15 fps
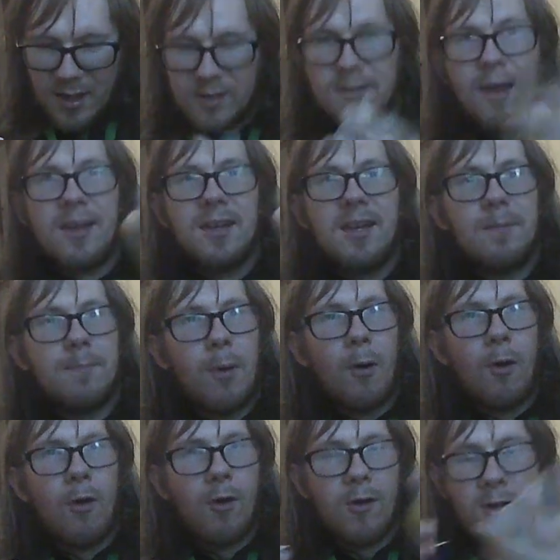Lightning
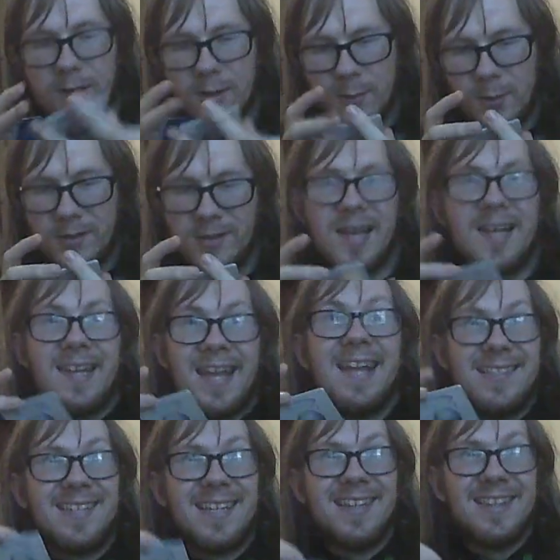Paw, which
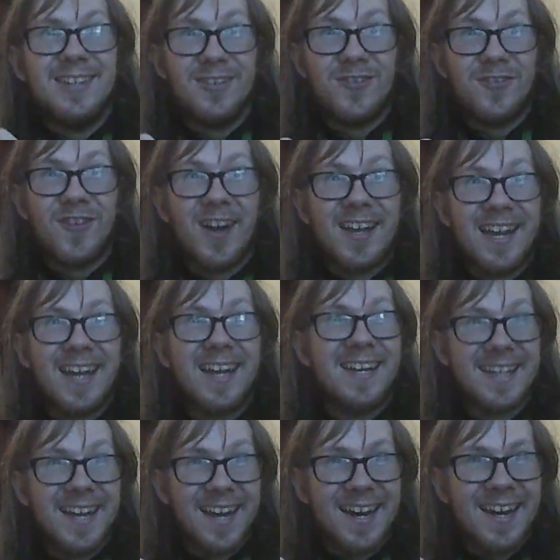is in the fucking
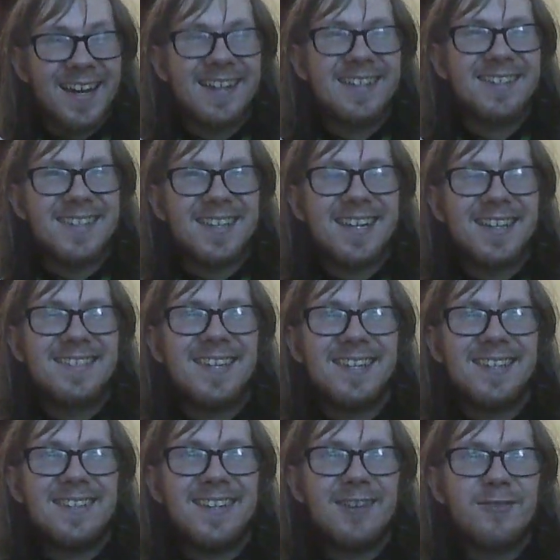game! It's
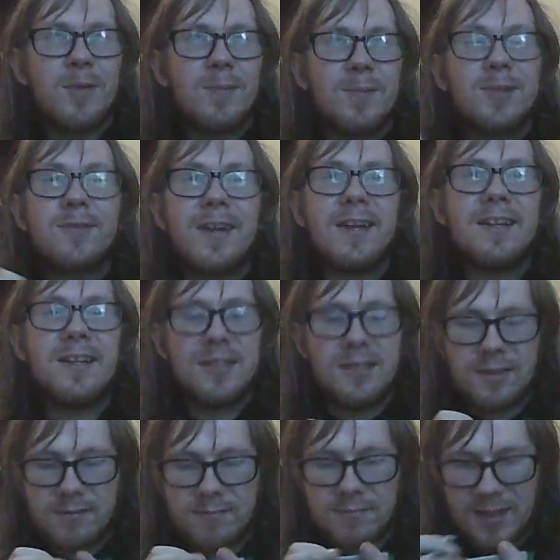in Rumble Arena,
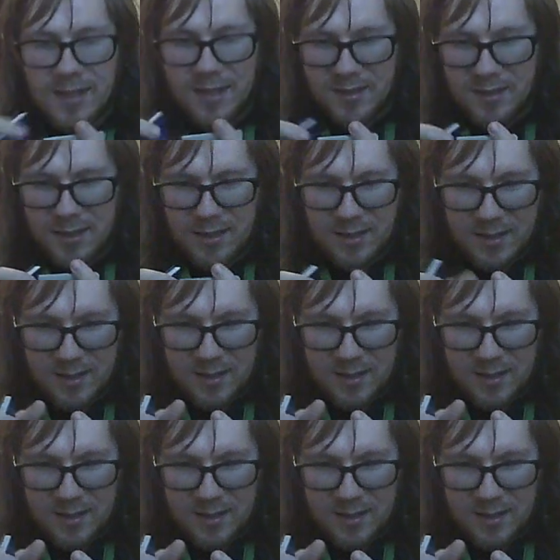I think.